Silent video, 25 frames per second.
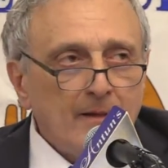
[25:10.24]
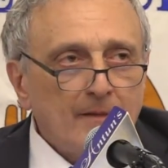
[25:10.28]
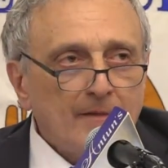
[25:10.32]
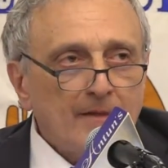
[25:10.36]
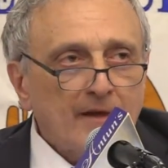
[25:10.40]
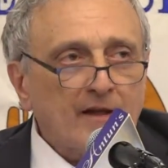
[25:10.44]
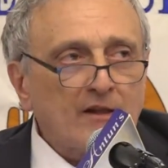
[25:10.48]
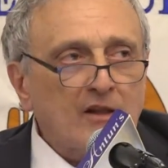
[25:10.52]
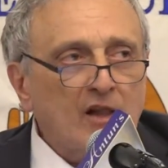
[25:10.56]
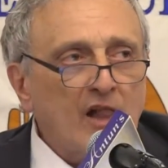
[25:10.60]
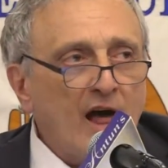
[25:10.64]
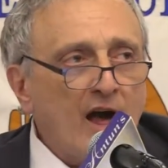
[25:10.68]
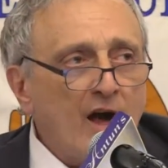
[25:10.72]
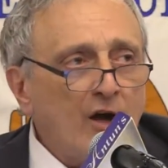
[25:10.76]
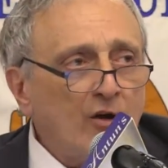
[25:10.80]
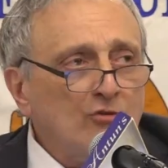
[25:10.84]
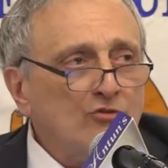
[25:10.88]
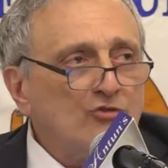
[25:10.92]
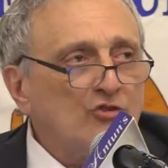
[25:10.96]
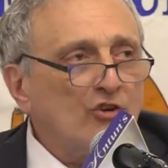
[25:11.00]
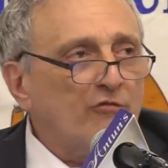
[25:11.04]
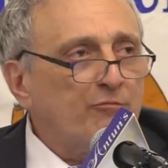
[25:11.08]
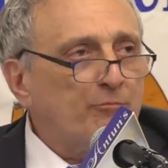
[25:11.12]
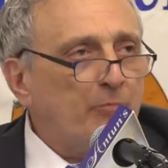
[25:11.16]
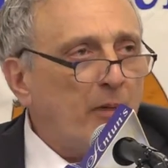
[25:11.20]
The
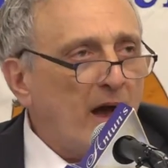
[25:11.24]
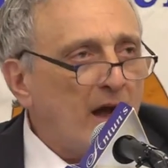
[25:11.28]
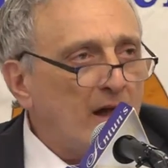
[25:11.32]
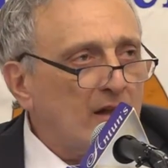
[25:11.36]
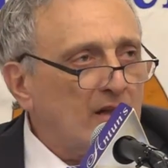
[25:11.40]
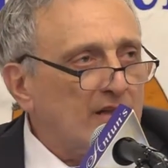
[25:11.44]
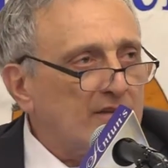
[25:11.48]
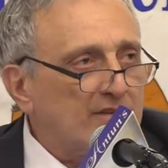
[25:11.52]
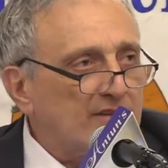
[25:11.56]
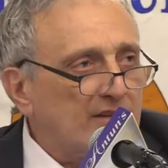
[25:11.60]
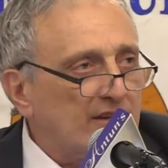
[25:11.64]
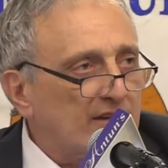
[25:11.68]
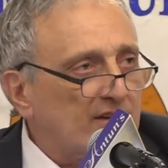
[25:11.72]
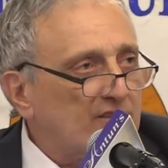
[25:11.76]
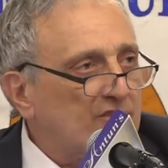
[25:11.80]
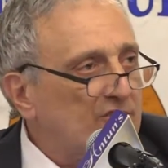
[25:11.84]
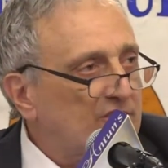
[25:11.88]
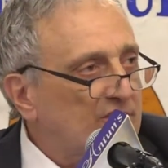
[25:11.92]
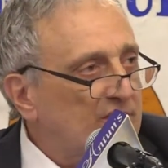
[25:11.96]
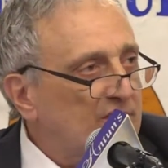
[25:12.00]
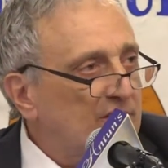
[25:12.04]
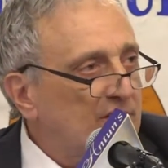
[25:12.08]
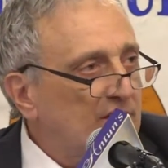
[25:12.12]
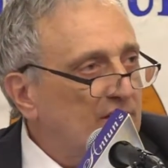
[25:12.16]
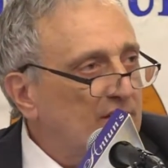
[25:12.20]
clowns of politics,
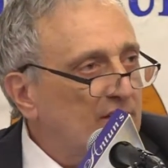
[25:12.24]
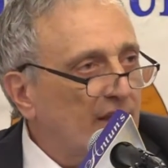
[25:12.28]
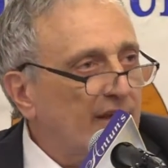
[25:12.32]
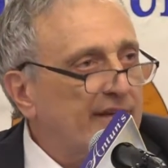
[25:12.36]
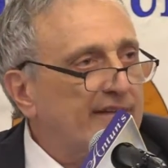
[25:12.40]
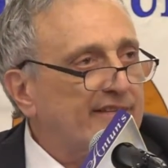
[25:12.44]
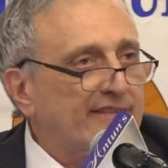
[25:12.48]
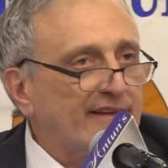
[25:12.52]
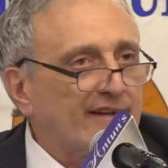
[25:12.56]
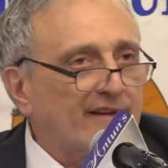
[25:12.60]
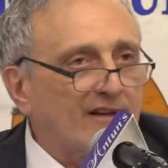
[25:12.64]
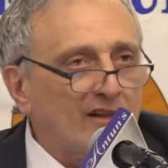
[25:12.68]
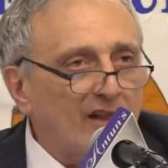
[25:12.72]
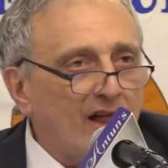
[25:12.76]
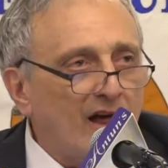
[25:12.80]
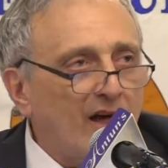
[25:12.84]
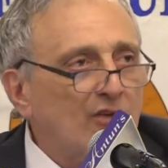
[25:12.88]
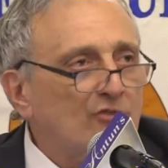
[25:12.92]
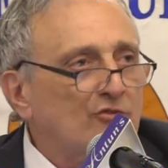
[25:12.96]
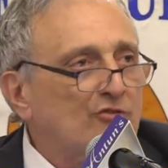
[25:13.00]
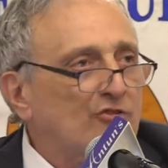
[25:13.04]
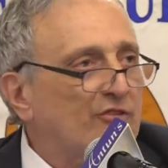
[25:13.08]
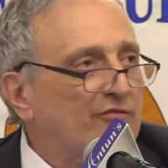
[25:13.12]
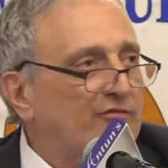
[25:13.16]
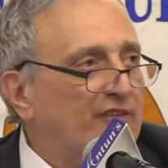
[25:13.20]
like the
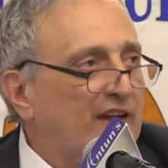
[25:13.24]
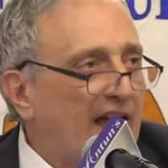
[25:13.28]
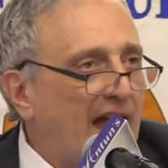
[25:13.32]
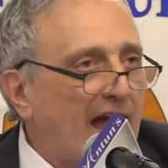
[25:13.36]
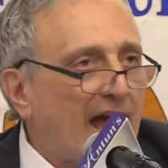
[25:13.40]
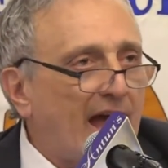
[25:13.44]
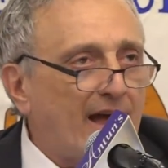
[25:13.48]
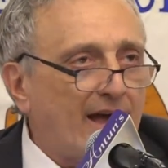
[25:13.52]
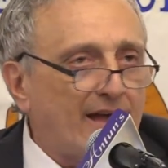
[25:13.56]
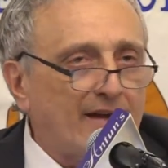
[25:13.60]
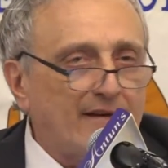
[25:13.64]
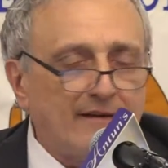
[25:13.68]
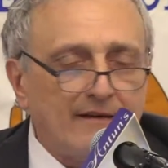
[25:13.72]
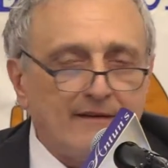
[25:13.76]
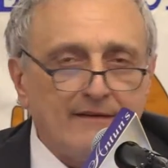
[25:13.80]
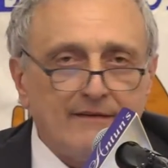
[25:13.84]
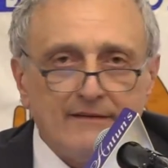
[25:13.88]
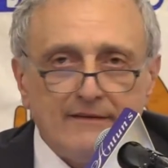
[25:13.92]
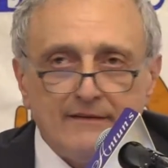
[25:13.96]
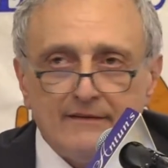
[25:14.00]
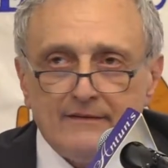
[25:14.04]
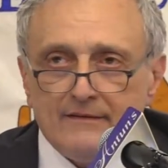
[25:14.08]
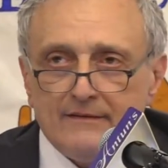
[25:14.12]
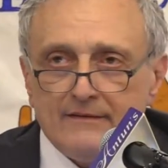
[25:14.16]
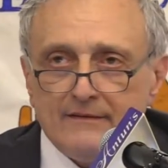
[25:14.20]
clowns of God,
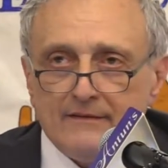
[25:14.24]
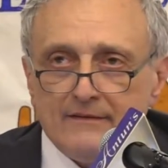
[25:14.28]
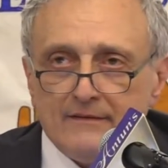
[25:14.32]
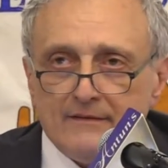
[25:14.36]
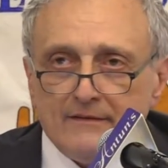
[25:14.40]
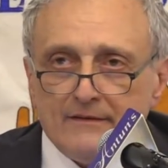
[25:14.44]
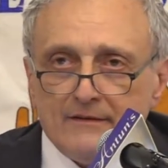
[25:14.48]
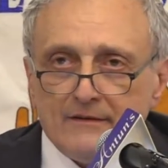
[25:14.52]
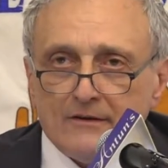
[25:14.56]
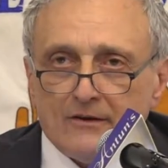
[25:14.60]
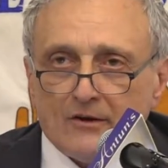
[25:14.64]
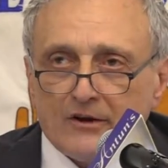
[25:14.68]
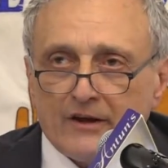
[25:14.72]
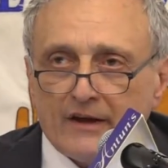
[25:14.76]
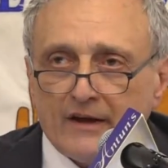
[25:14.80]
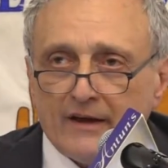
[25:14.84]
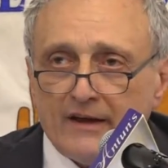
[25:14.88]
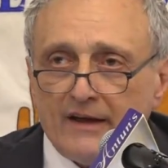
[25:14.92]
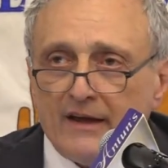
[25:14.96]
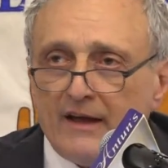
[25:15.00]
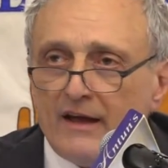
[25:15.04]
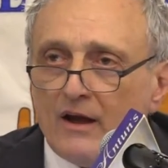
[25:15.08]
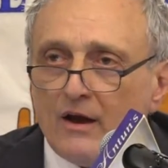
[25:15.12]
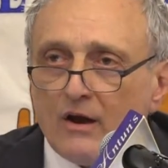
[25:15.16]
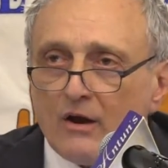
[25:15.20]

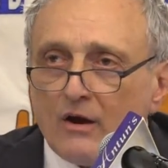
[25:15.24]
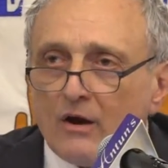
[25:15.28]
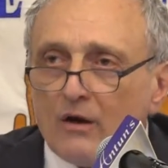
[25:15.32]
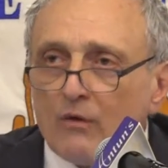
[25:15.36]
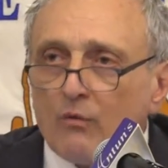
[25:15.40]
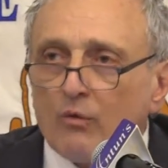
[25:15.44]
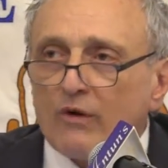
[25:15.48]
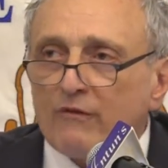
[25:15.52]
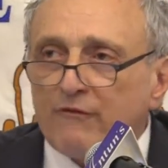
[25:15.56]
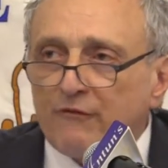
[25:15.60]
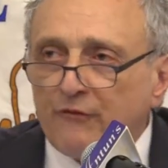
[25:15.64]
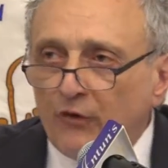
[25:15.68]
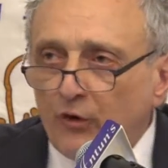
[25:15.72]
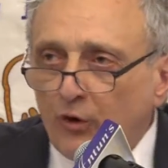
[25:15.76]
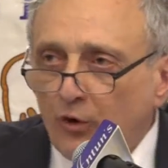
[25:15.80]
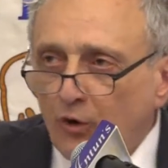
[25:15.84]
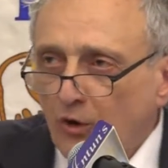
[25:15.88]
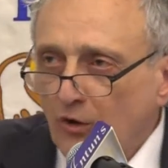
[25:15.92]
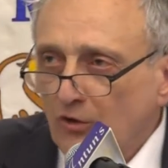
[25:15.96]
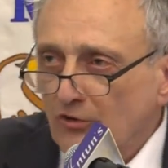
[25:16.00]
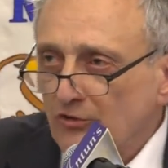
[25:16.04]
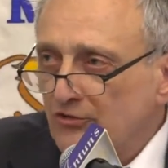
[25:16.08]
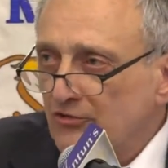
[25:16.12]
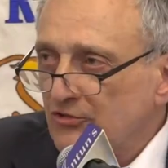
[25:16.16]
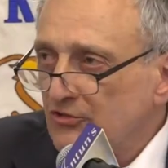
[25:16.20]
okay, were
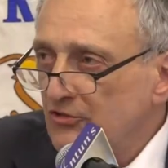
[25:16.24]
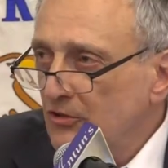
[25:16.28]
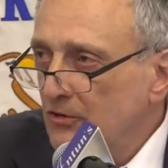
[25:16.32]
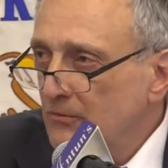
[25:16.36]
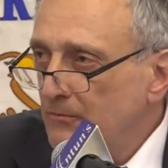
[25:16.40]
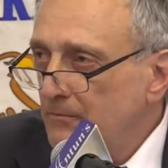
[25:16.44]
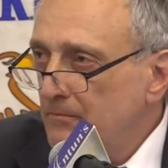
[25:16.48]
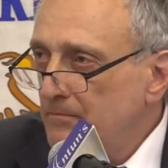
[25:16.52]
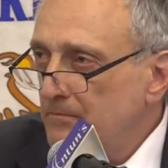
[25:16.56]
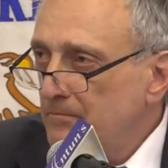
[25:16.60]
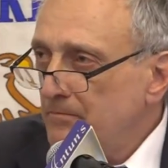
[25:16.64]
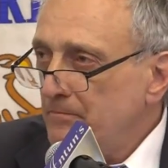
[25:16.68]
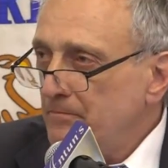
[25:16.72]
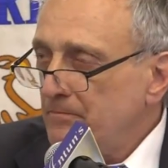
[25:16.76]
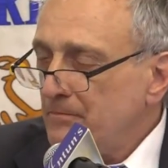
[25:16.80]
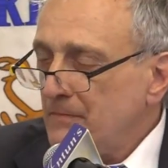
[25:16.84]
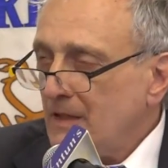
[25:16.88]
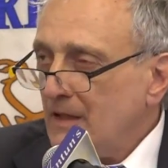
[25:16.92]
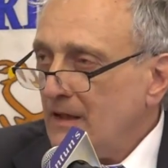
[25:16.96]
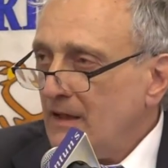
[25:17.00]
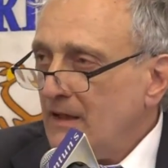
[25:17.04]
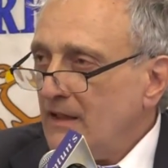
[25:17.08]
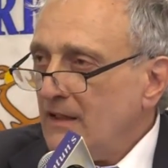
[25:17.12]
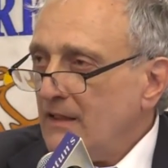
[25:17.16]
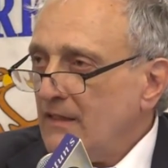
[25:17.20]
fools.
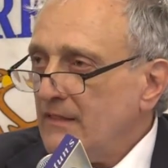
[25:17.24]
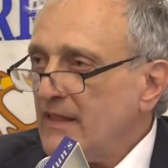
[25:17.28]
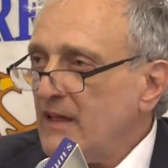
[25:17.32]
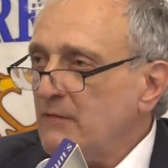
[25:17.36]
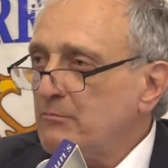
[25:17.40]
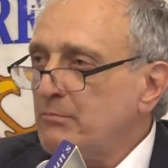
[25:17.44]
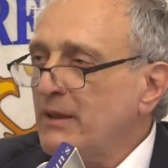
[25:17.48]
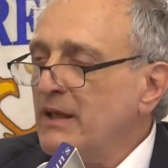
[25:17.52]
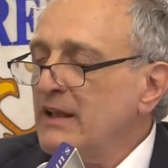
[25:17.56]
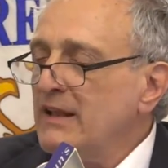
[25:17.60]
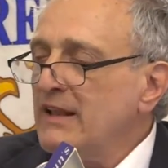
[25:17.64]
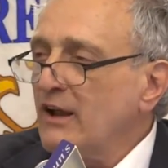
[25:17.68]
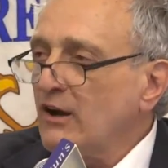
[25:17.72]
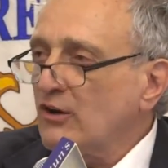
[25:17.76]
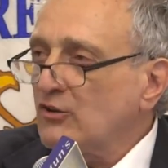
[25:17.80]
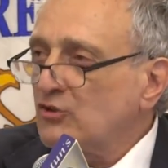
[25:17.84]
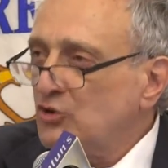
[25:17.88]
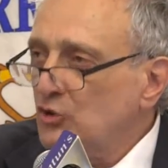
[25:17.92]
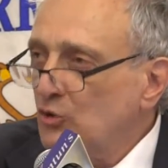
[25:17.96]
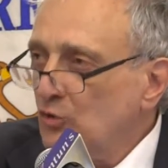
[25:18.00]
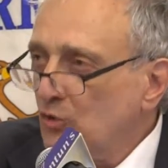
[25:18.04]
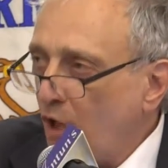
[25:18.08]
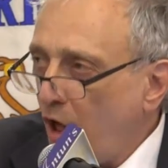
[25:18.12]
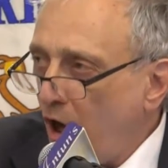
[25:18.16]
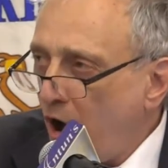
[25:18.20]
They've been there
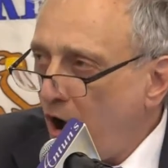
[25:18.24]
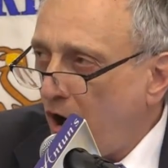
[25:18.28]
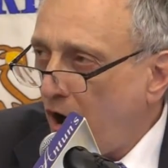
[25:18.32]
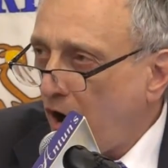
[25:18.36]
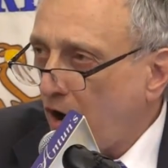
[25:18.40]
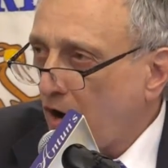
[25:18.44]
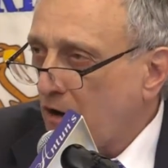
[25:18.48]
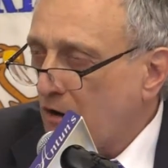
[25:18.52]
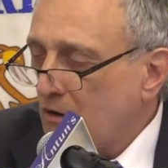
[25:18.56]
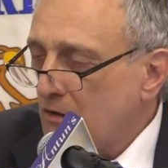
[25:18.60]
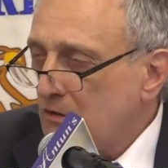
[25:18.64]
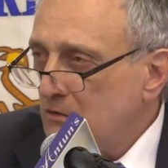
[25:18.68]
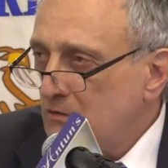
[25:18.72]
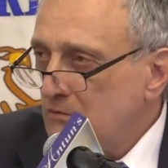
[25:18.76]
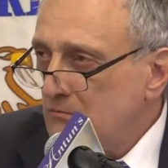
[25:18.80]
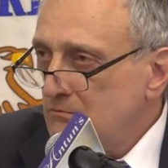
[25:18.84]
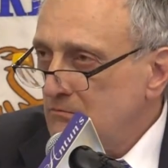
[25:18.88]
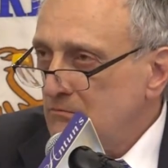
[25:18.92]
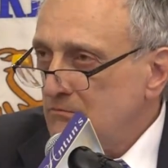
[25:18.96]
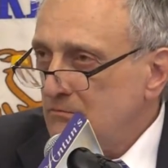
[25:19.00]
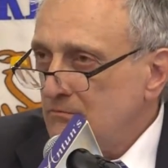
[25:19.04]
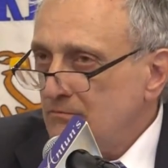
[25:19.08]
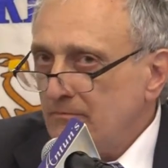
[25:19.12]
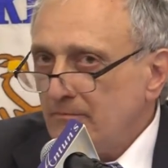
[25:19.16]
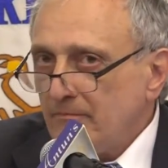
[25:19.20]
too long.
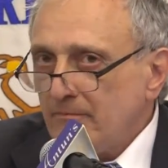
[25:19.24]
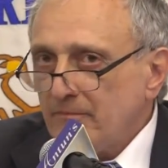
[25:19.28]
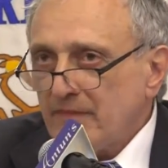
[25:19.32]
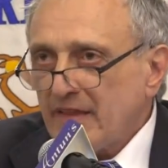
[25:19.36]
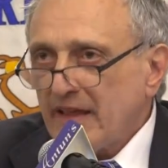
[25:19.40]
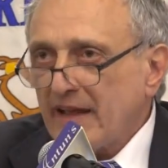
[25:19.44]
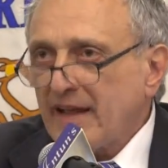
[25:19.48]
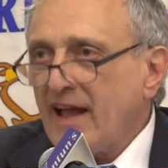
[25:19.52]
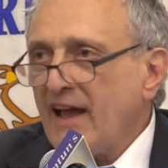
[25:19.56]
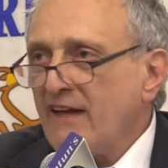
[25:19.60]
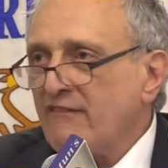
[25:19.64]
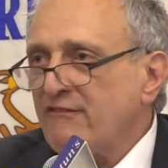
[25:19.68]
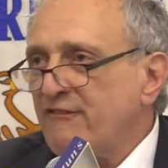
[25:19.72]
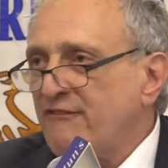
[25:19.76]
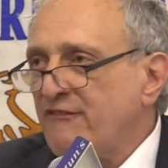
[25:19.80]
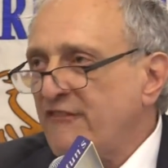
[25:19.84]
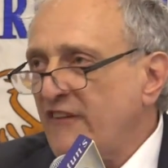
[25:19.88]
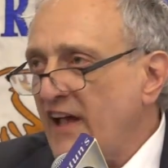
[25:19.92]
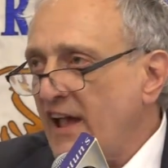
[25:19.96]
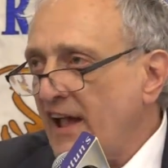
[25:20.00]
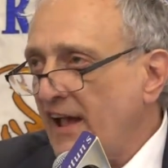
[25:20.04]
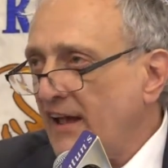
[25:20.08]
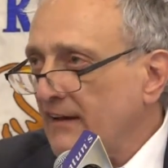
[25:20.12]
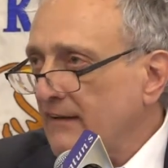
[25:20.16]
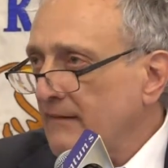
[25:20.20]
They got
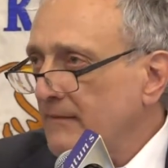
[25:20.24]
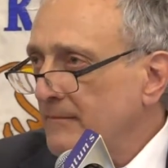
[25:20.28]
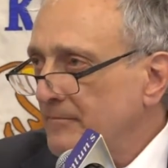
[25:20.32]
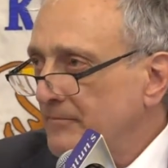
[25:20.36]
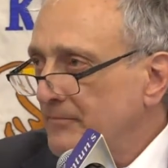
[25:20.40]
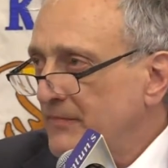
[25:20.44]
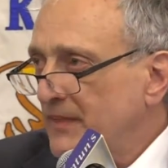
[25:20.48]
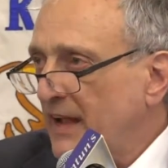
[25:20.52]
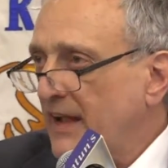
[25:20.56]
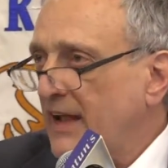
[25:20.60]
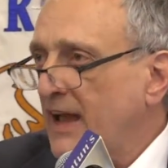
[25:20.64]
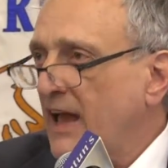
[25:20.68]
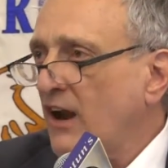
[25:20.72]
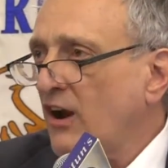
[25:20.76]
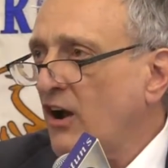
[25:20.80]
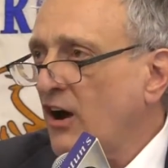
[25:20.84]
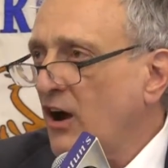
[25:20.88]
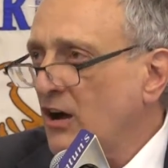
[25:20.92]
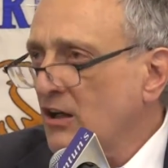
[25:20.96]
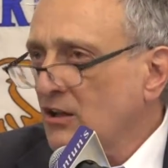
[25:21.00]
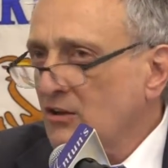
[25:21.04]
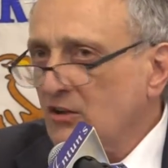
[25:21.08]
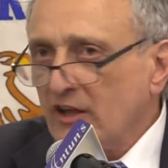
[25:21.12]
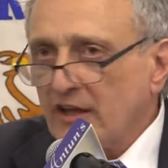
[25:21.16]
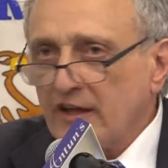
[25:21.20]
fat. They got
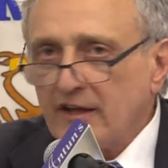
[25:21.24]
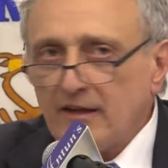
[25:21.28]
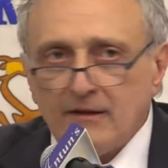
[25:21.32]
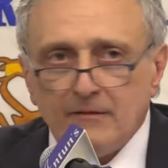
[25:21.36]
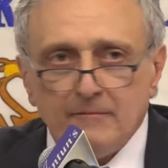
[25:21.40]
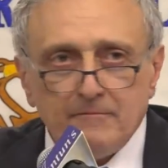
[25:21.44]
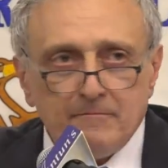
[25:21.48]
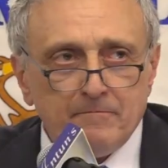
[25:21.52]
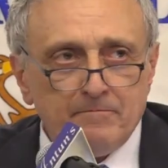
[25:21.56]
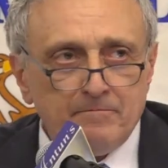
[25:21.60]
ugly.